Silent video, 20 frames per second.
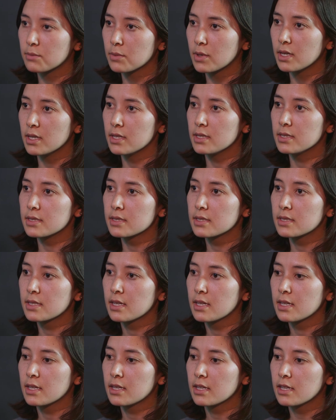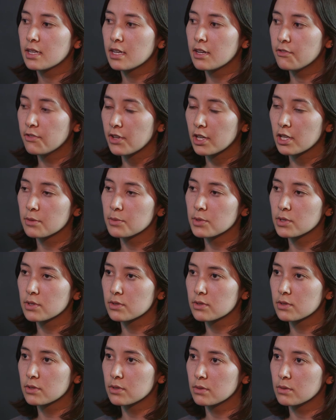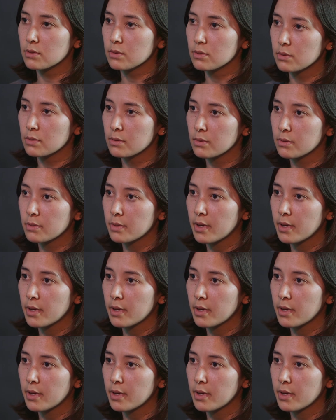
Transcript: was available to